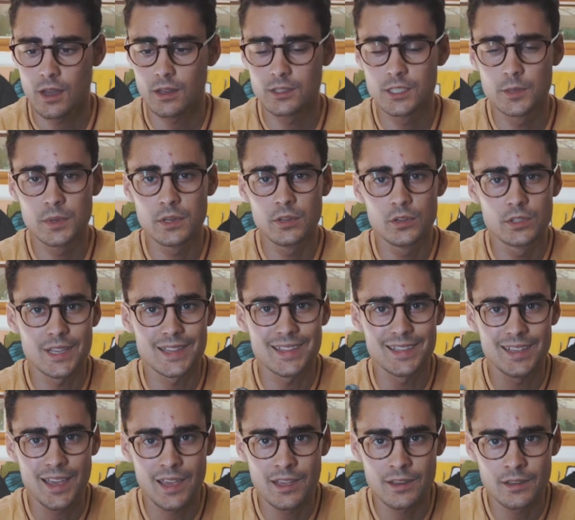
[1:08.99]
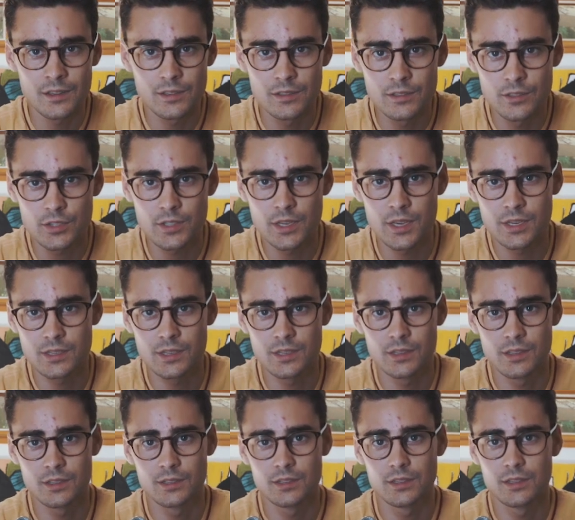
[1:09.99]
I'll typically do this at the end just as
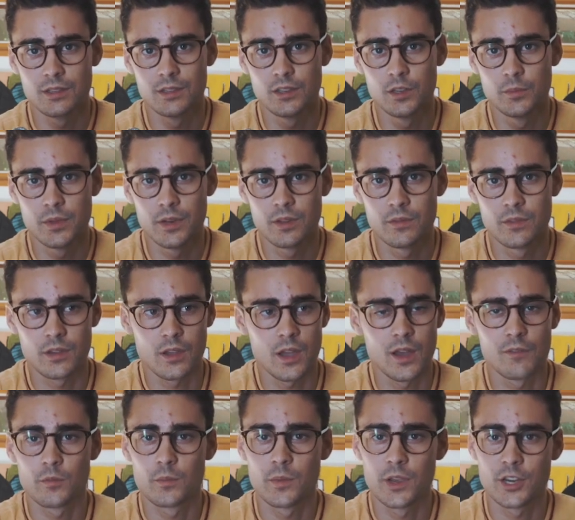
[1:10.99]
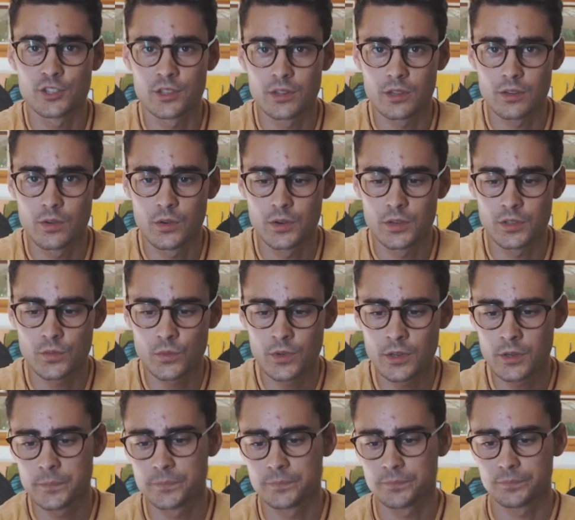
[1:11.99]
a little bit of a confirmation of the coin is
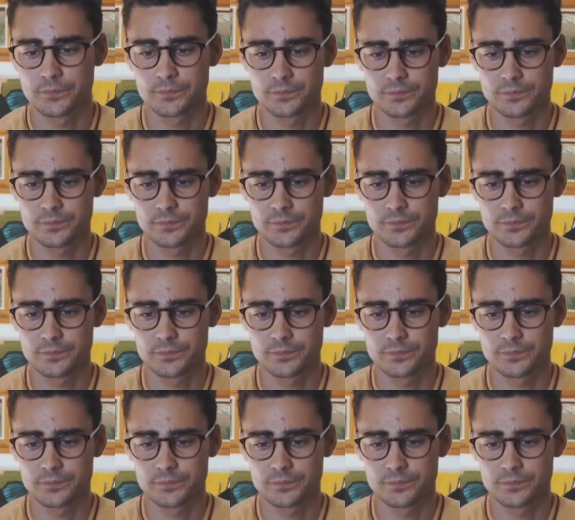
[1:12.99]
real.